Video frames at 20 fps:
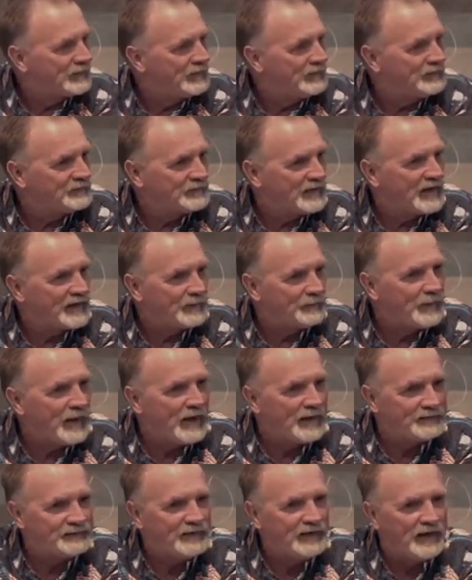He's had a
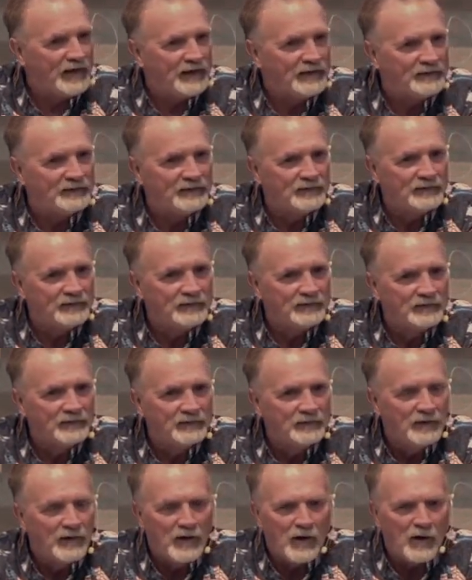bad day.
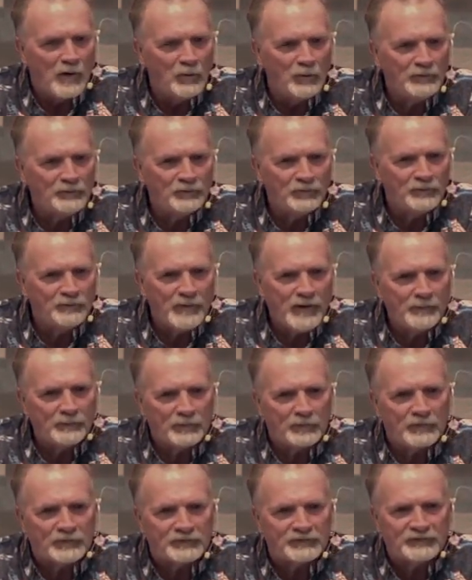Always
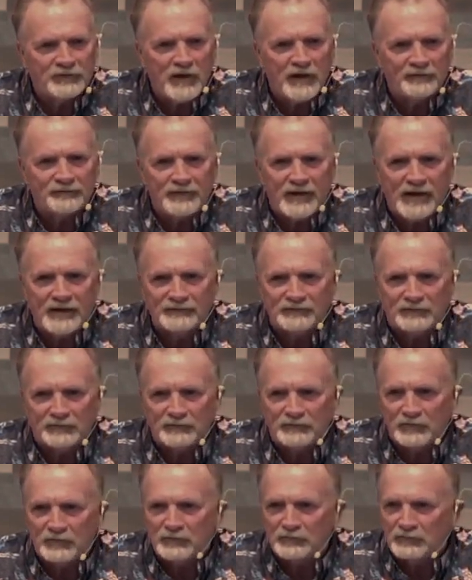remember, a soft answer
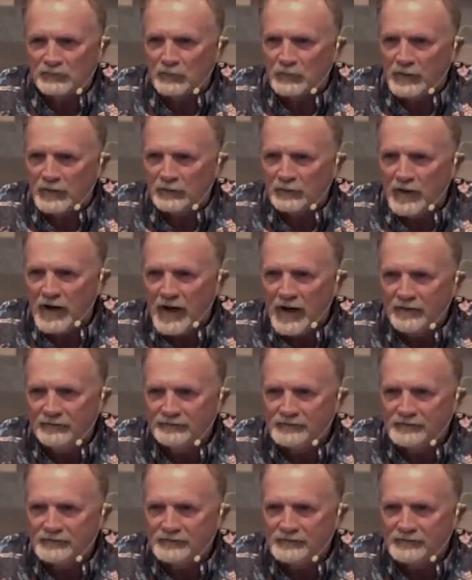turns away wrath.